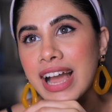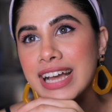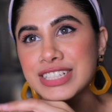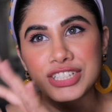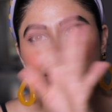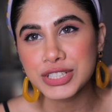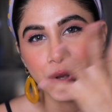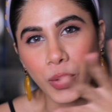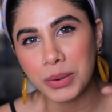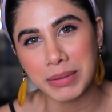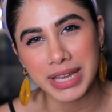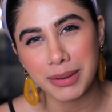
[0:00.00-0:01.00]
and just this
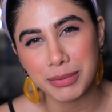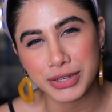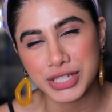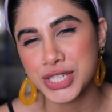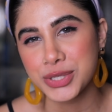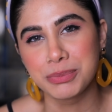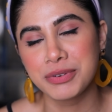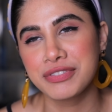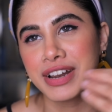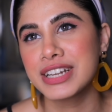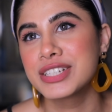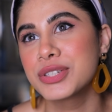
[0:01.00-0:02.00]
whole makeup look is super fresh.